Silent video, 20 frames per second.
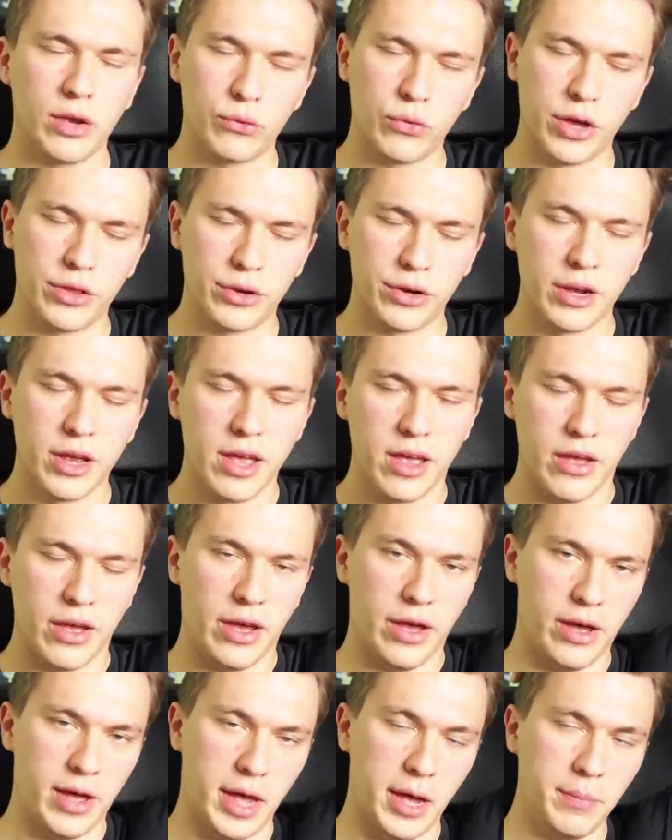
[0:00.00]
rather
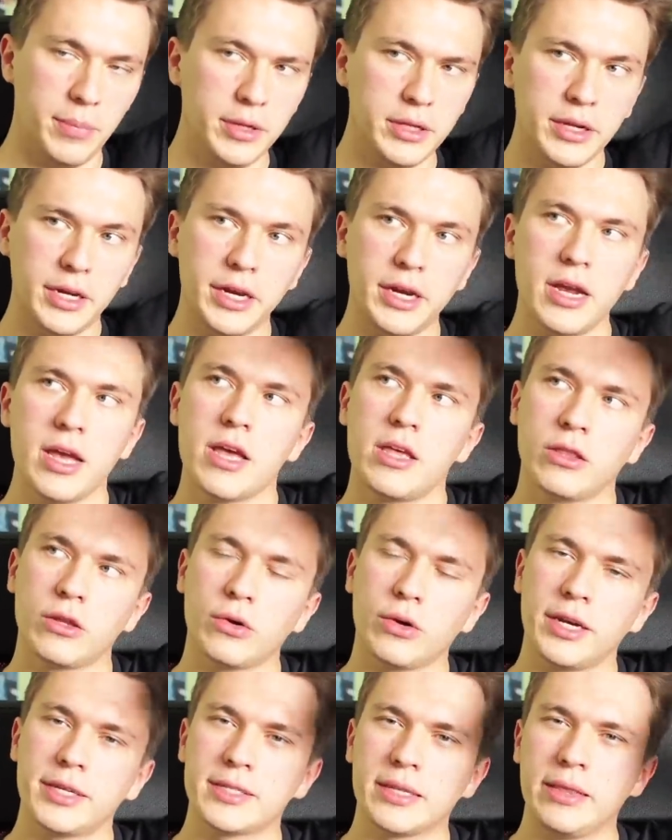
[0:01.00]
ability,
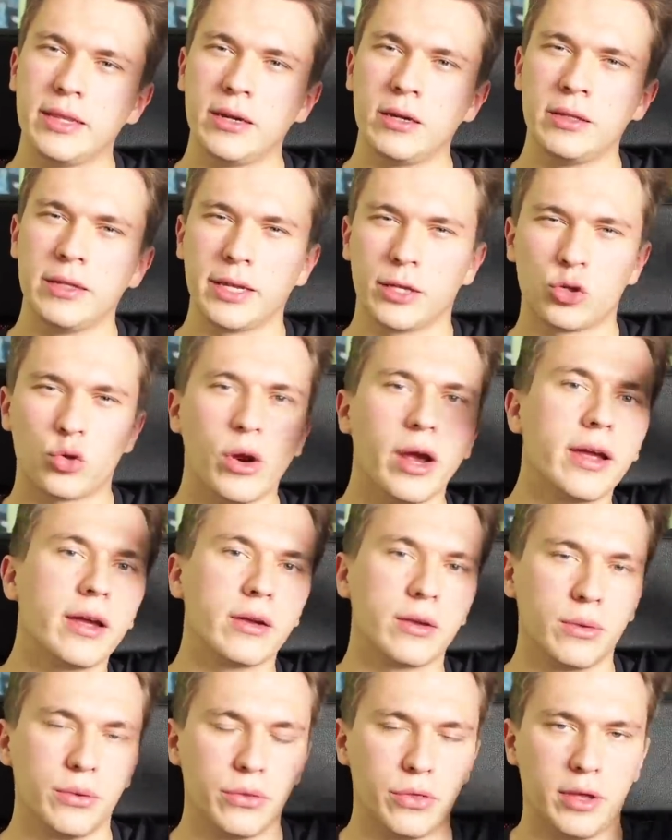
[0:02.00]
there is a little
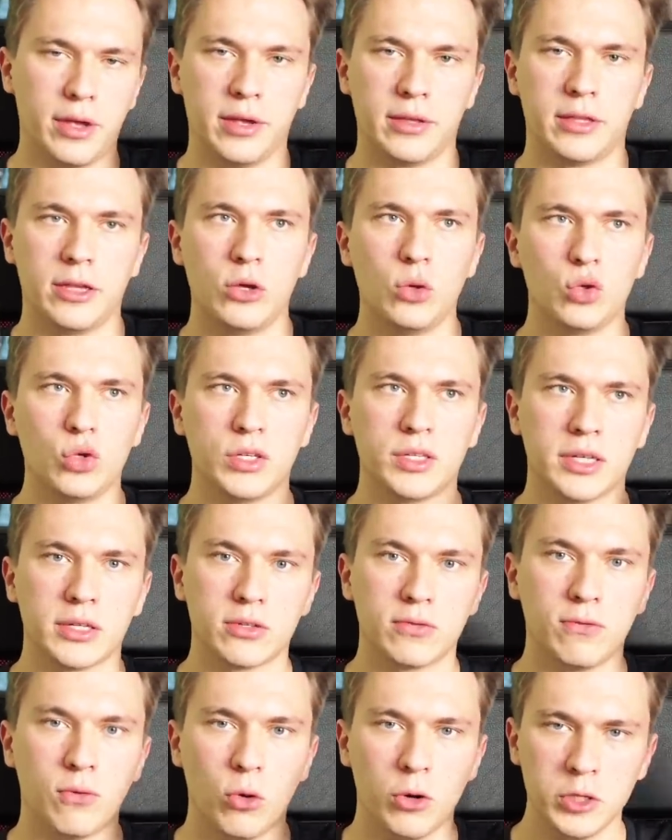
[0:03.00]
triangle thing that usually
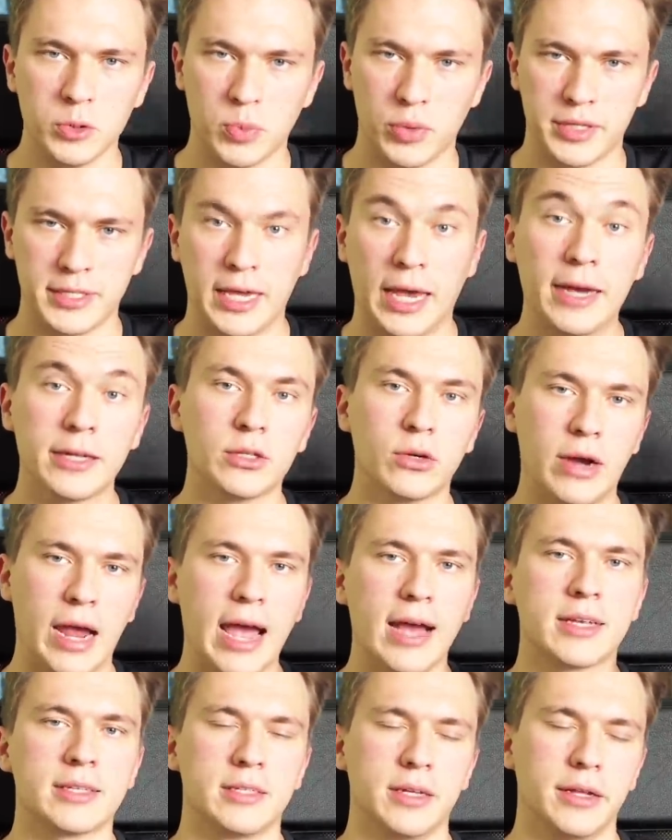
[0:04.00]
says Force, Protect, or
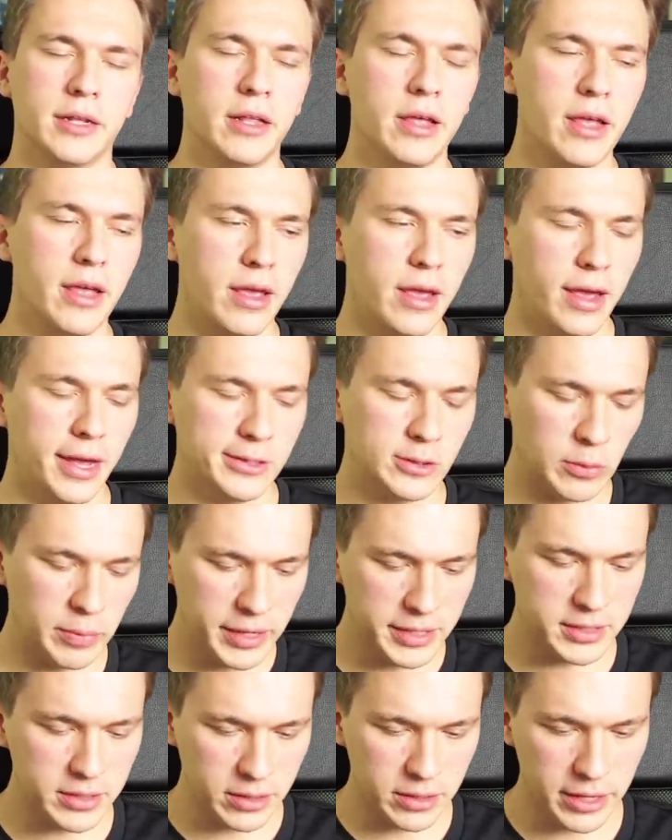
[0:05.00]
Axel. And so
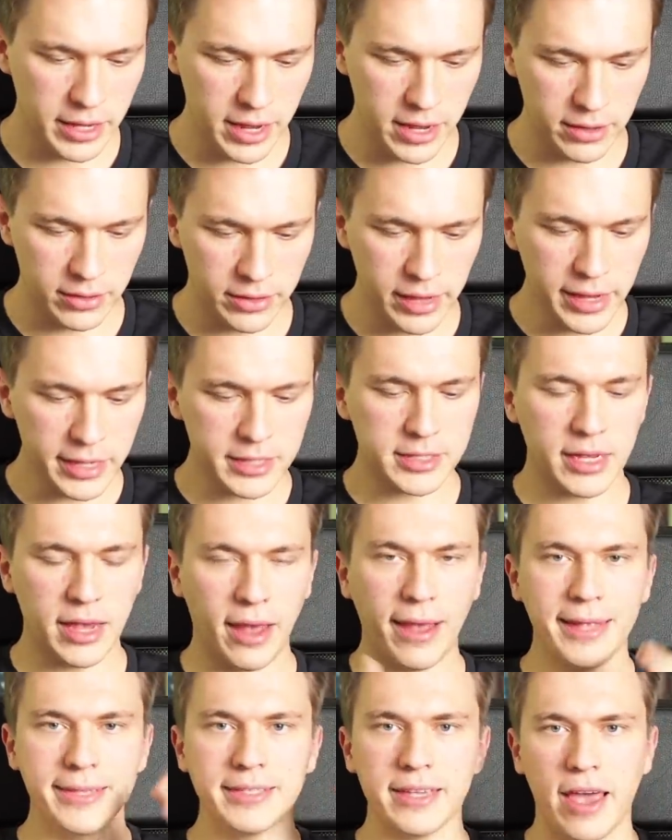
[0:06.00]
basically they
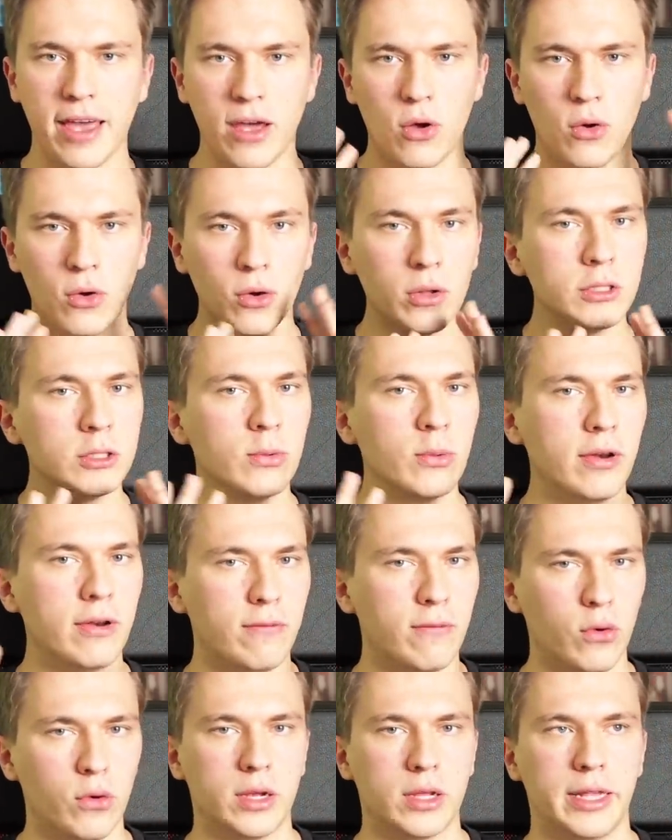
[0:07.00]
assigned all
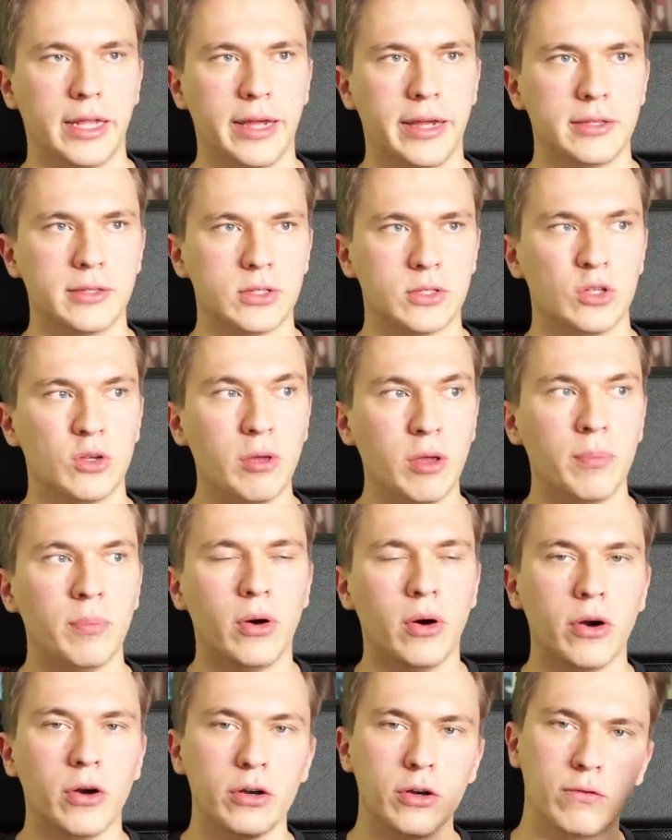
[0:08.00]
24 clans to be
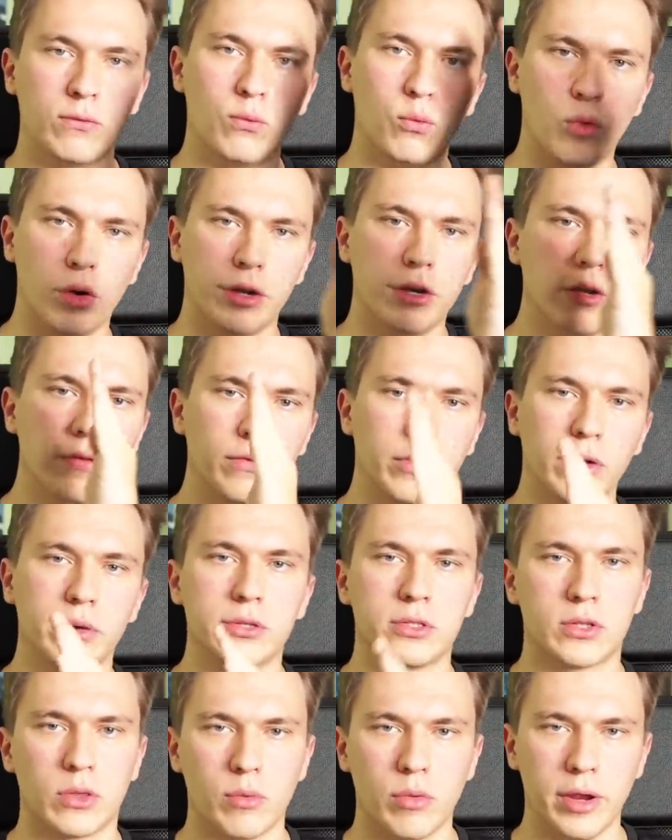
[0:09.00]
part of one of
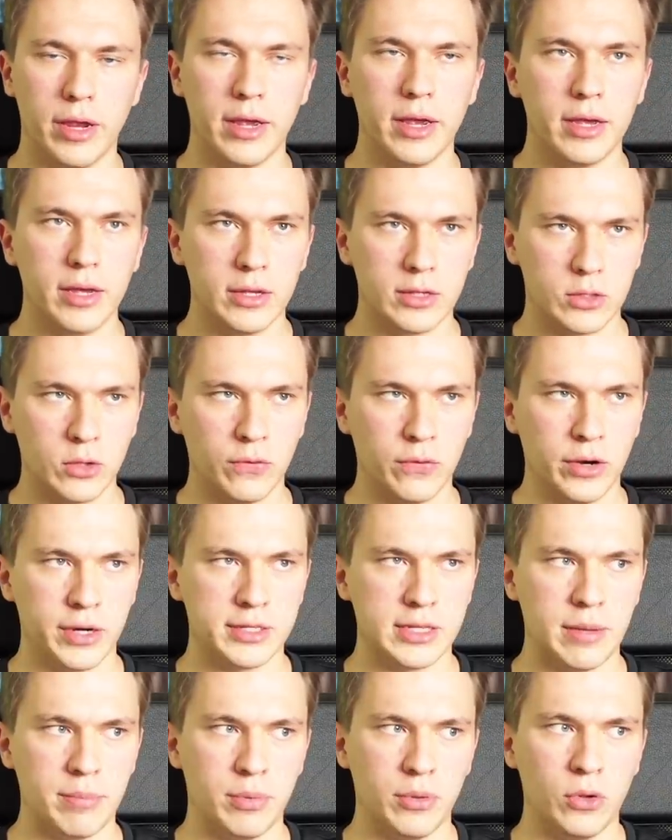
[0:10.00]
those three. So for
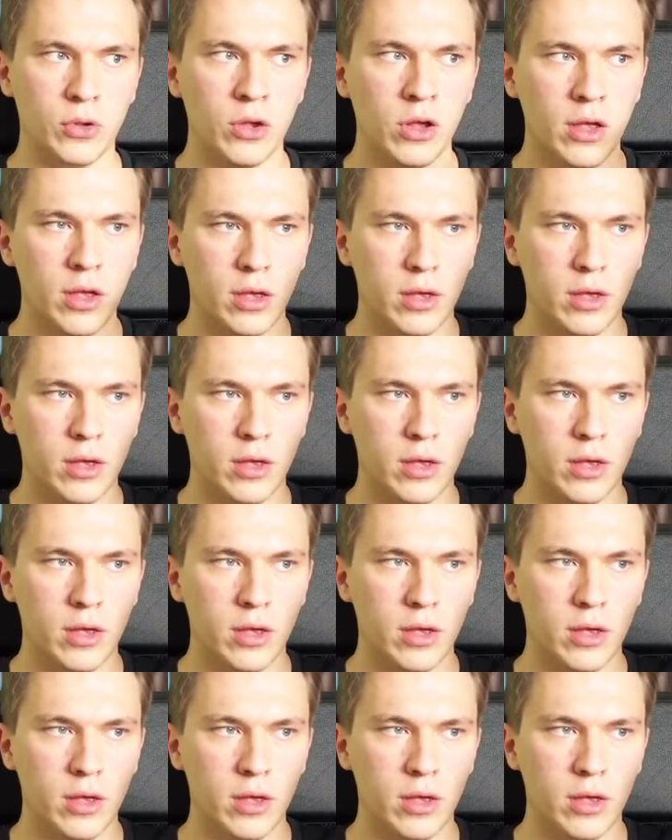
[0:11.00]
example,